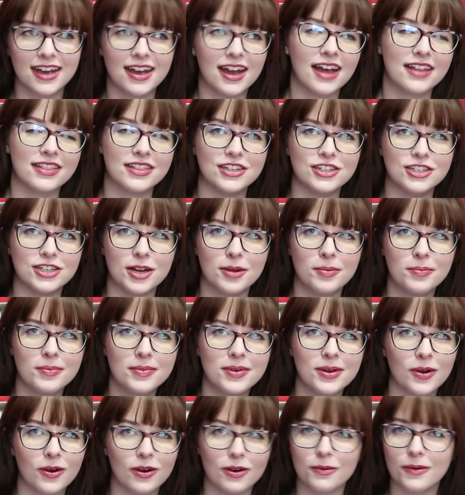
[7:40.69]
at the gym
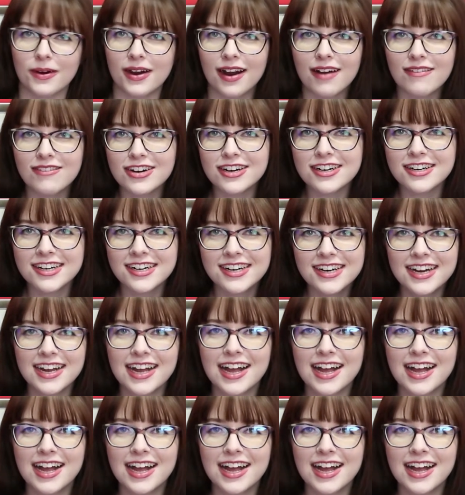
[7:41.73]
or wherever,